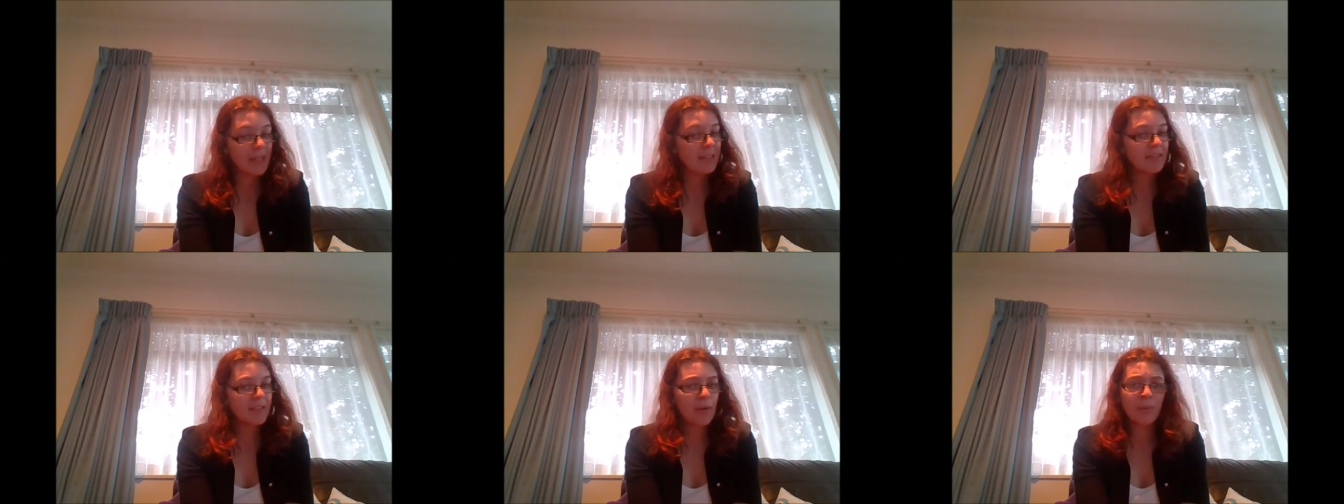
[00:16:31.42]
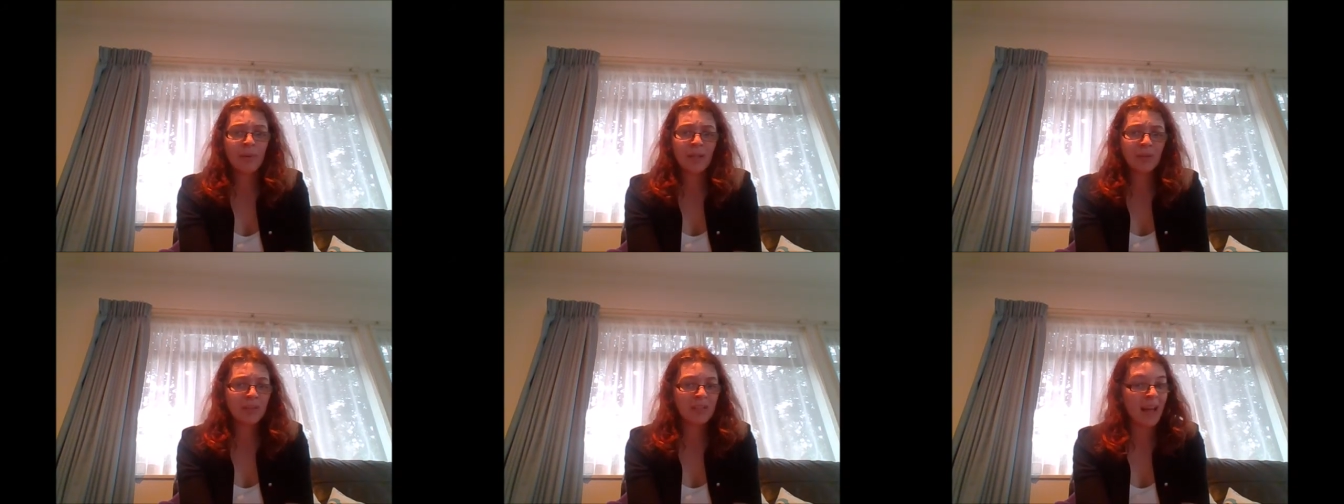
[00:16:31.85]
It's a
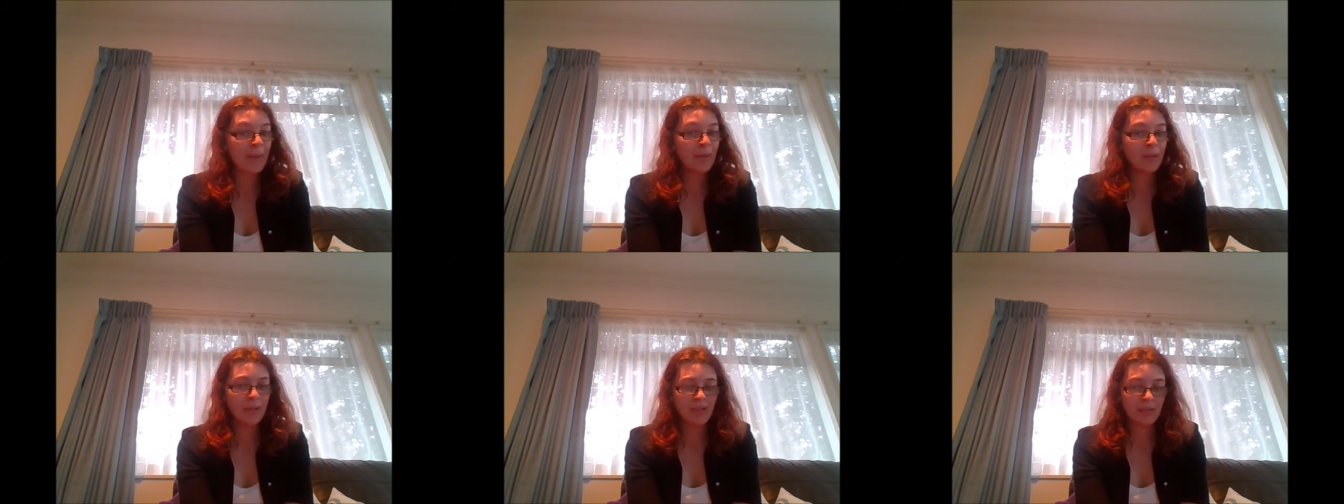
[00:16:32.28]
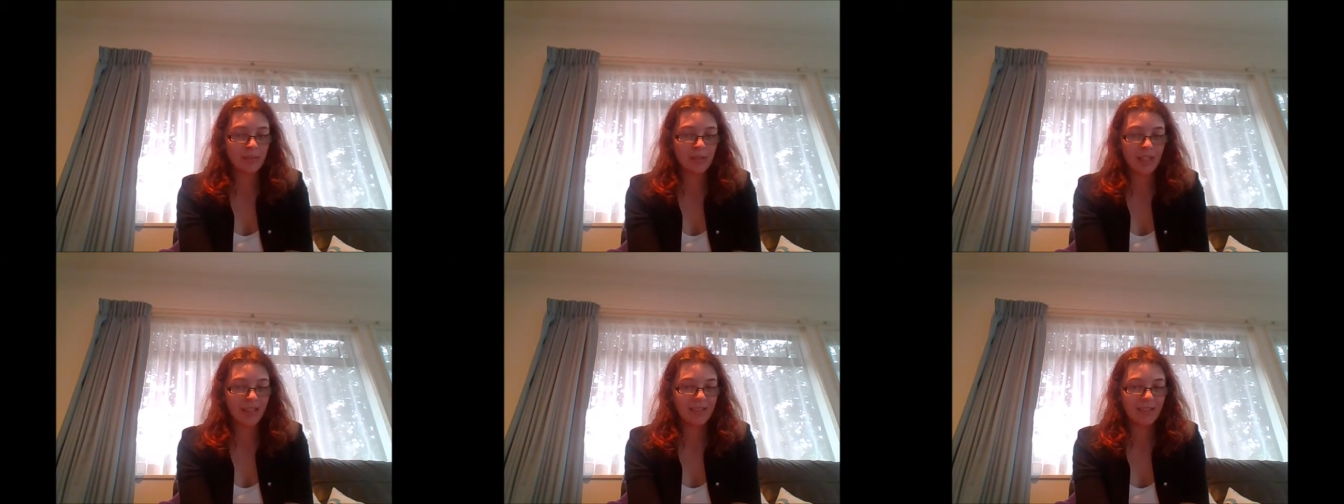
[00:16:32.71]
real taboo
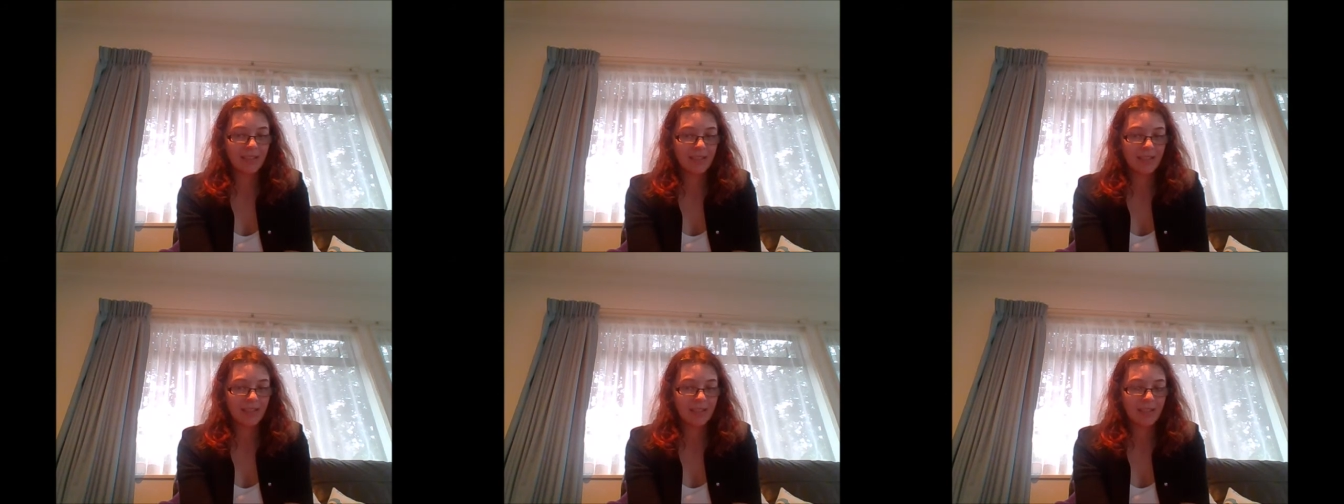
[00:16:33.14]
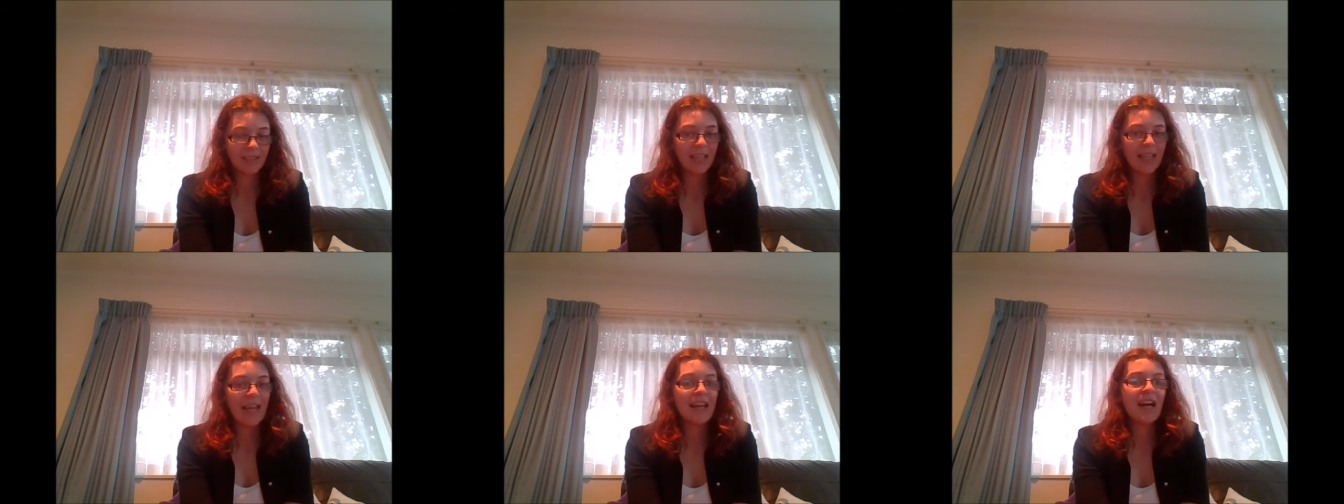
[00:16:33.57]
subject,
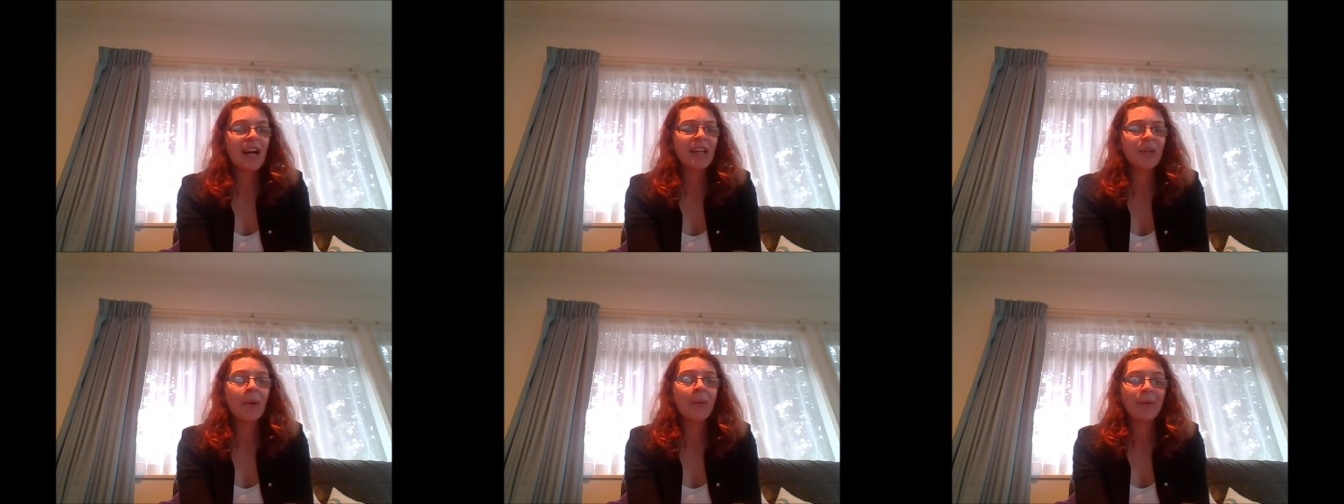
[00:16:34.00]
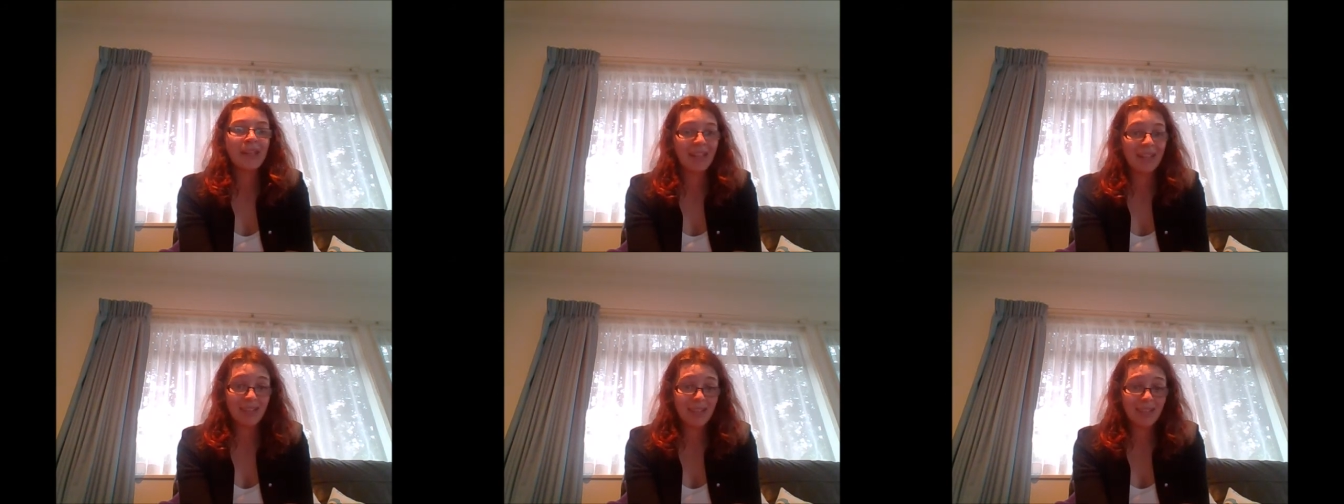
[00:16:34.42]
and I know it
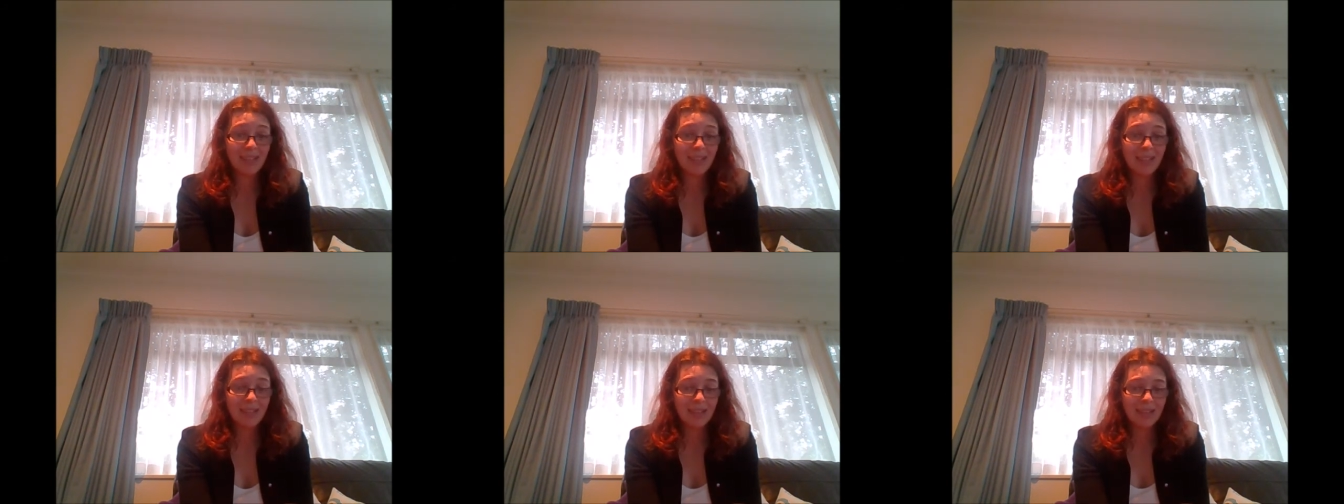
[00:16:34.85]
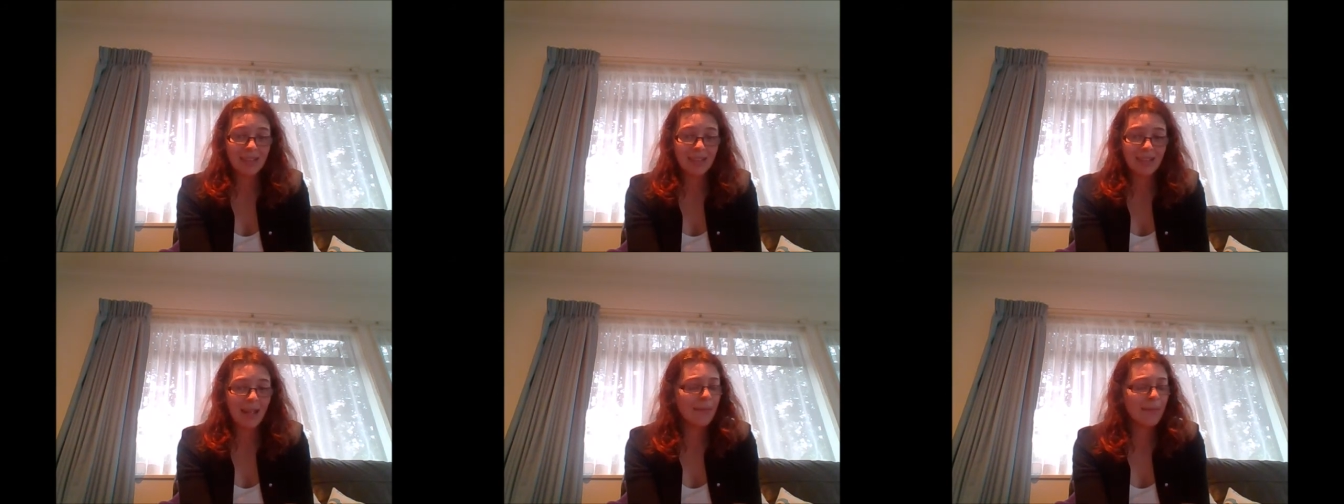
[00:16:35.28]
is.
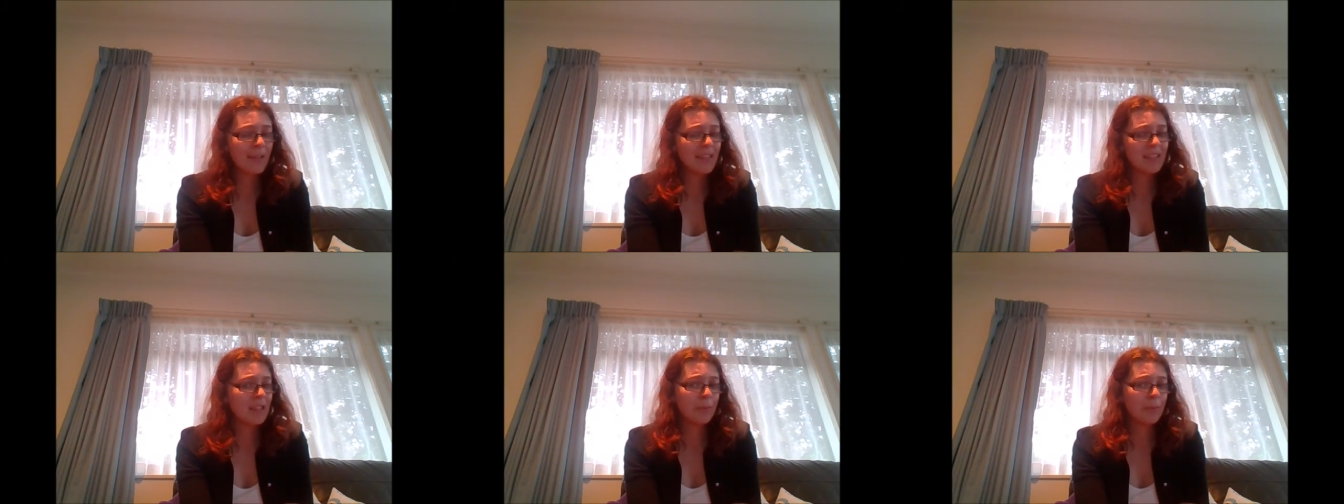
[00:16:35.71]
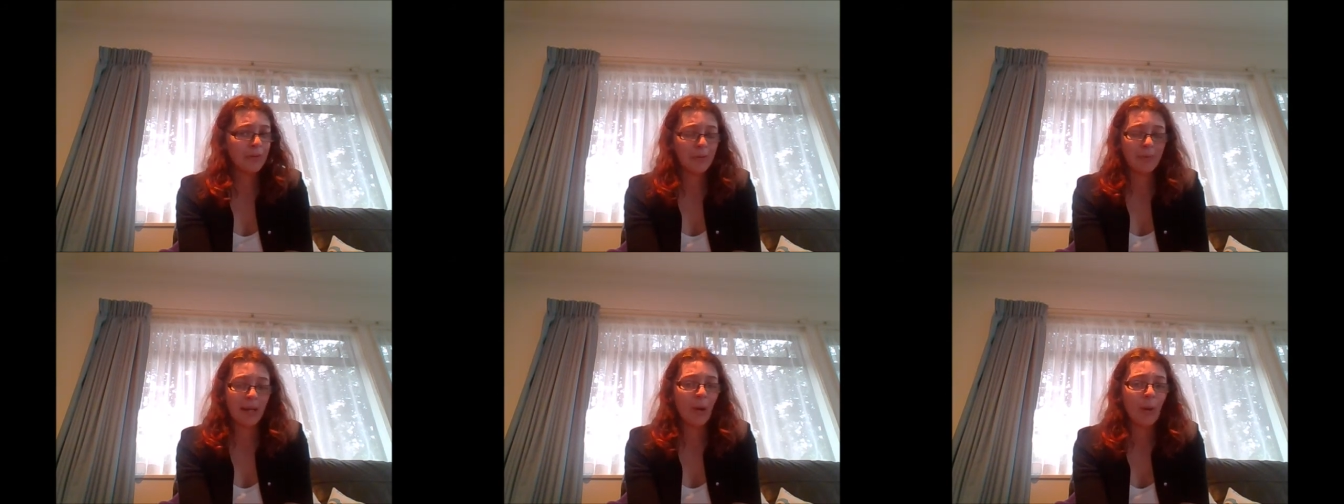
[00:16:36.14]
I've had to deal with
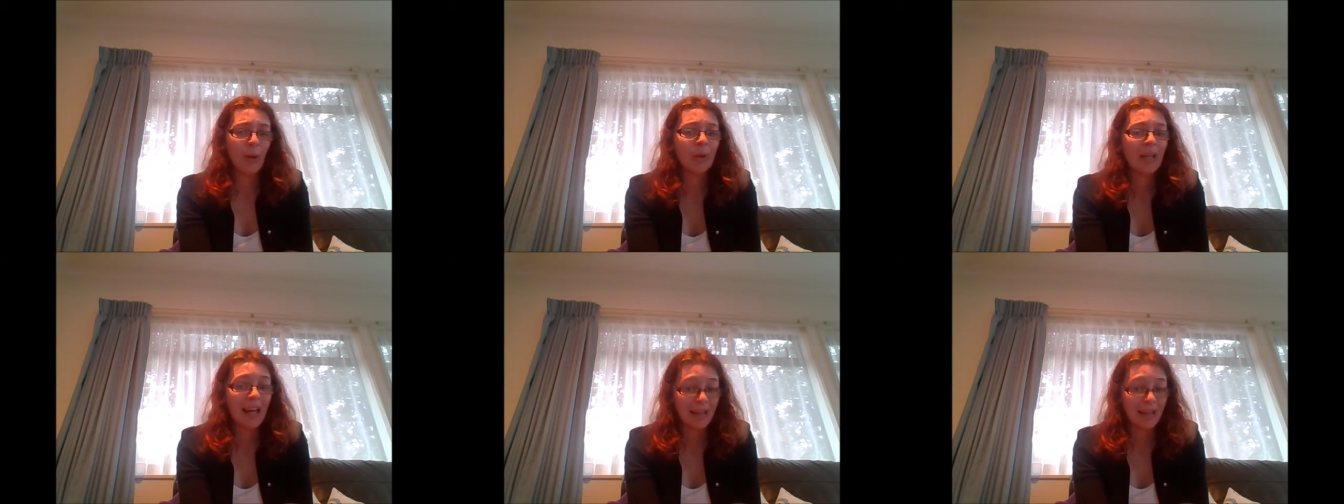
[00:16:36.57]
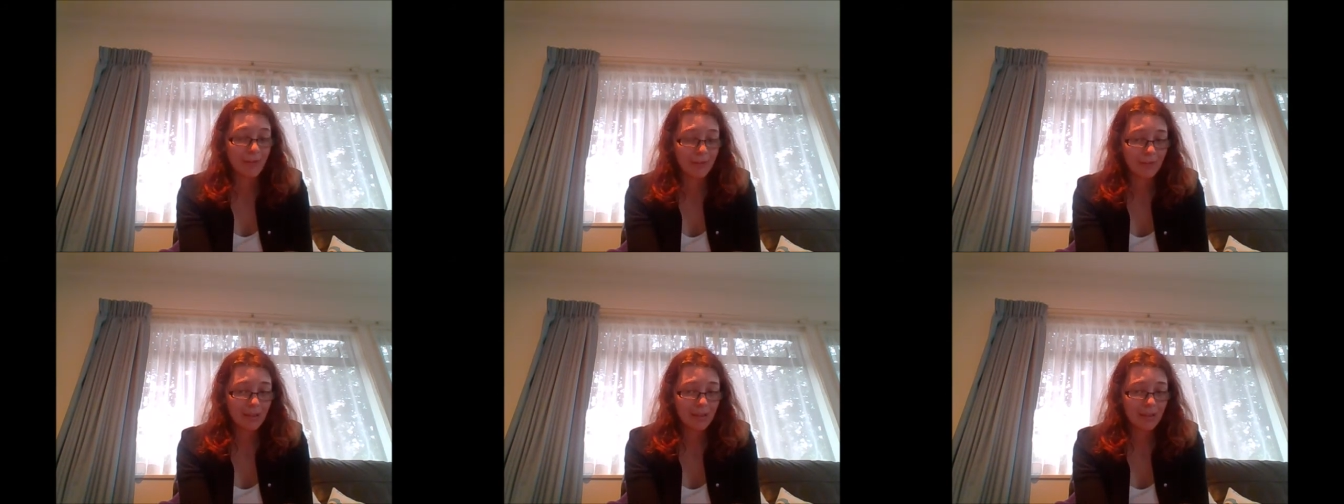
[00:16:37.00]
it my whole
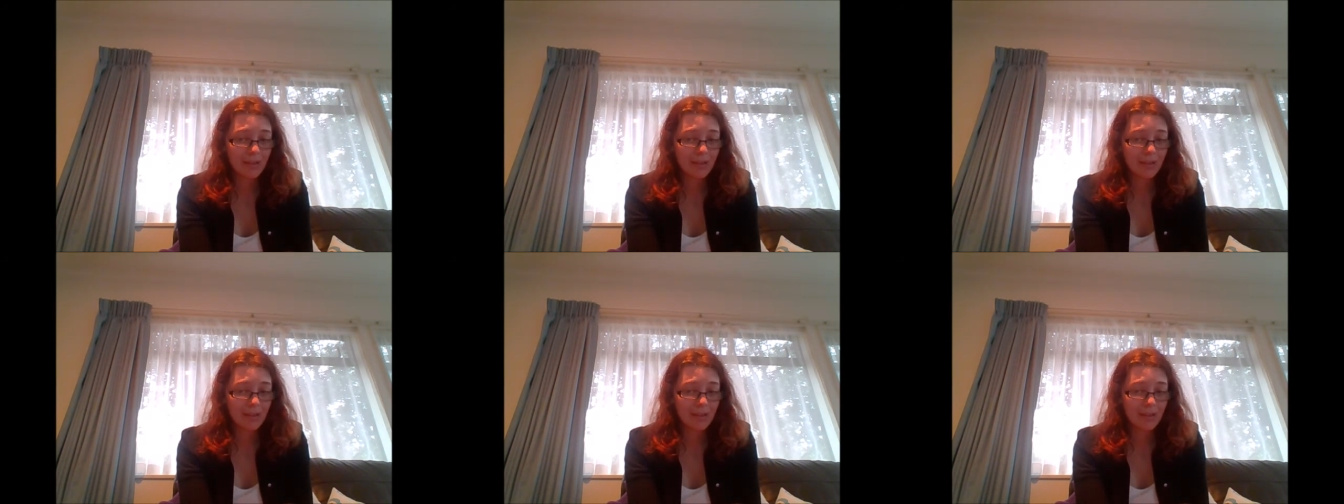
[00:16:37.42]
life.